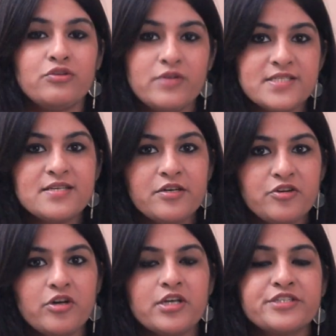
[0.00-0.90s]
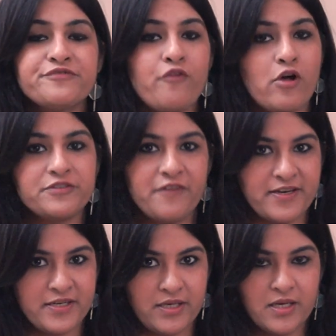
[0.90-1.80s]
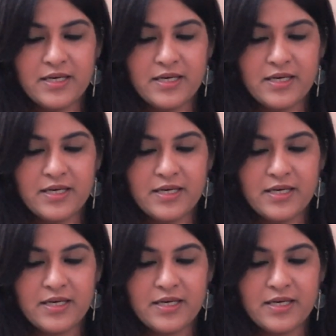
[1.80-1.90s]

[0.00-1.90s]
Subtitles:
reason here is fault finding.